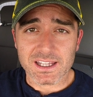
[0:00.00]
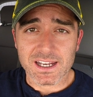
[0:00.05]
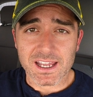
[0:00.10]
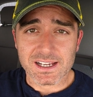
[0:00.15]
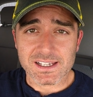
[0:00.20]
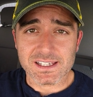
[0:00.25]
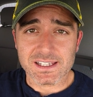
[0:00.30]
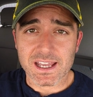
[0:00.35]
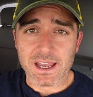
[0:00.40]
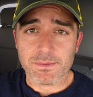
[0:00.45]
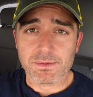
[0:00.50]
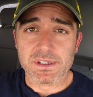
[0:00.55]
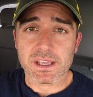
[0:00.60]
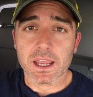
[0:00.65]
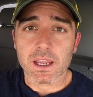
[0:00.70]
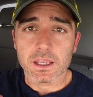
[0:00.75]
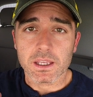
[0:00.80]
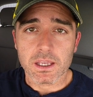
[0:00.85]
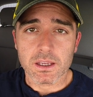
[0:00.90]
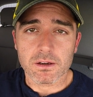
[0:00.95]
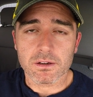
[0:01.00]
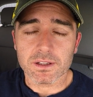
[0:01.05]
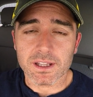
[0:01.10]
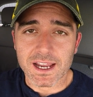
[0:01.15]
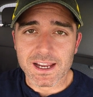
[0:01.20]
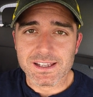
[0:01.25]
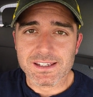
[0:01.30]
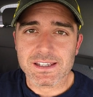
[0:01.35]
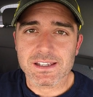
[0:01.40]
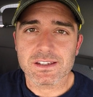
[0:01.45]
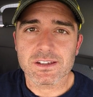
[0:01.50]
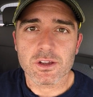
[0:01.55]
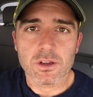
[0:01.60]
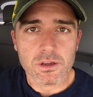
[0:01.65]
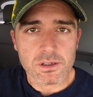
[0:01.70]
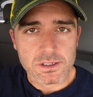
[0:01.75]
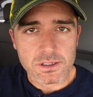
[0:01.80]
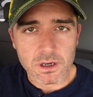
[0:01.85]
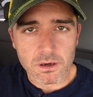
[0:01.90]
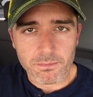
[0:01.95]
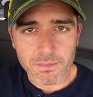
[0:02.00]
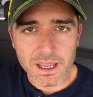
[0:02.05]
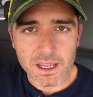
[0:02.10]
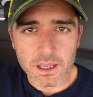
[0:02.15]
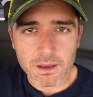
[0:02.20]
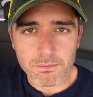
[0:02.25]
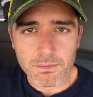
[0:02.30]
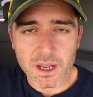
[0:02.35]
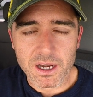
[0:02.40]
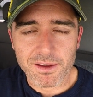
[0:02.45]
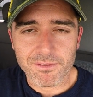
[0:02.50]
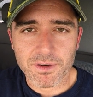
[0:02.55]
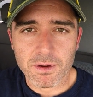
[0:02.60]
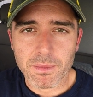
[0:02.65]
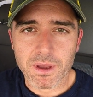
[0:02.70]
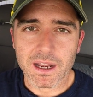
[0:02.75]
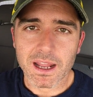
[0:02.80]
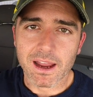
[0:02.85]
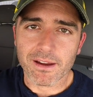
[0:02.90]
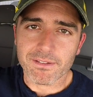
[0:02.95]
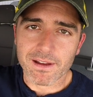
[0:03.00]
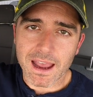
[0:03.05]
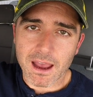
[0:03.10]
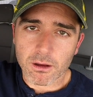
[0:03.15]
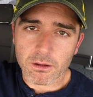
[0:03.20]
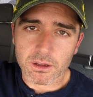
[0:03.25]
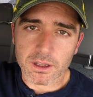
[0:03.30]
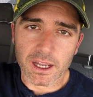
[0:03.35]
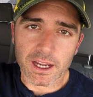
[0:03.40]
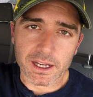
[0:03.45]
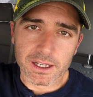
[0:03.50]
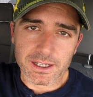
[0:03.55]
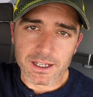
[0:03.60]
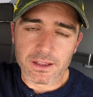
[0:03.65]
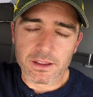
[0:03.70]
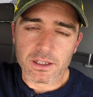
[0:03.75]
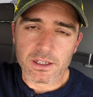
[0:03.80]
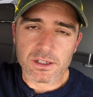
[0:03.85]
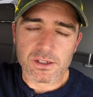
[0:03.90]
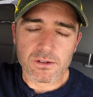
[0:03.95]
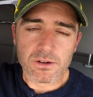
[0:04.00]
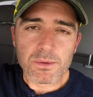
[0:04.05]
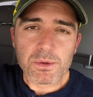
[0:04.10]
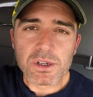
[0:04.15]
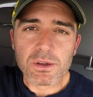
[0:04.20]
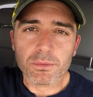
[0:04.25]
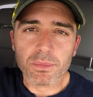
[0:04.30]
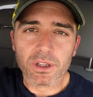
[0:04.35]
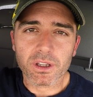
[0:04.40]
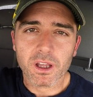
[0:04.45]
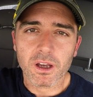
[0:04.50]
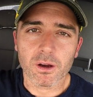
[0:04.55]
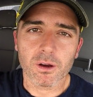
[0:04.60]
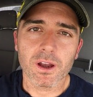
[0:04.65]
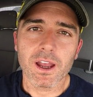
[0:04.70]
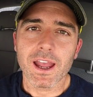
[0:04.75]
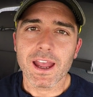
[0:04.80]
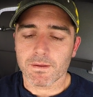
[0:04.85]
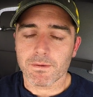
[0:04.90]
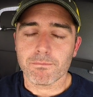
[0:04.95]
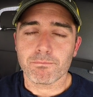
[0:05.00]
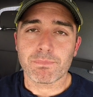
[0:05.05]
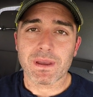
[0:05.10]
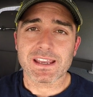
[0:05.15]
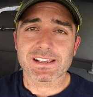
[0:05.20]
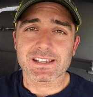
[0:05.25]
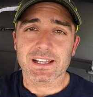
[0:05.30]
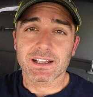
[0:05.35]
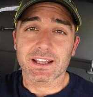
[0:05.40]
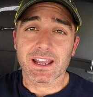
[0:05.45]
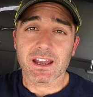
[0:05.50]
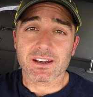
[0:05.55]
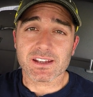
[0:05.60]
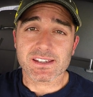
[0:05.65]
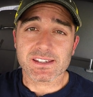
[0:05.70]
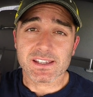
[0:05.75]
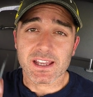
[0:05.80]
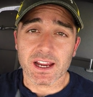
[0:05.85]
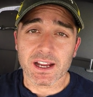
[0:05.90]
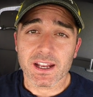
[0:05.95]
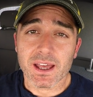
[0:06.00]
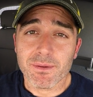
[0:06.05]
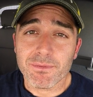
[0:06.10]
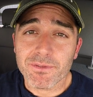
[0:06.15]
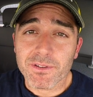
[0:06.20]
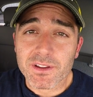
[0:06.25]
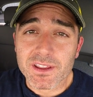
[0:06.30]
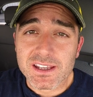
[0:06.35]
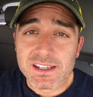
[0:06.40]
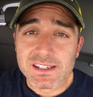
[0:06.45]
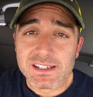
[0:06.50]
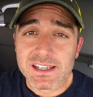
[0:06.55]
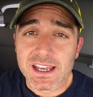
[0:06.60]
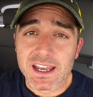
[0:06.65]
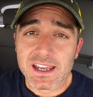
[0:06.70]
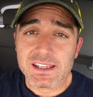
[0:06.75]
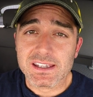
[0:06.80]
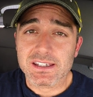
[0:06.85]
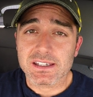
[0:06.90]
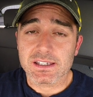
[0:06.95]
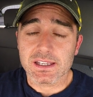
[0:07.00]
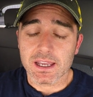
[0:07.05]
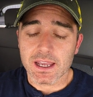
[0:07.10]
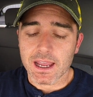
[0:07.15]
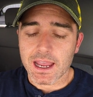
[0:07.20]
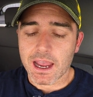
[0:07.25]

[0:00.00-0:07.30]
the next steps and get your license so you can start making money from it, I've outlined in the description below basically how to sign up for this test,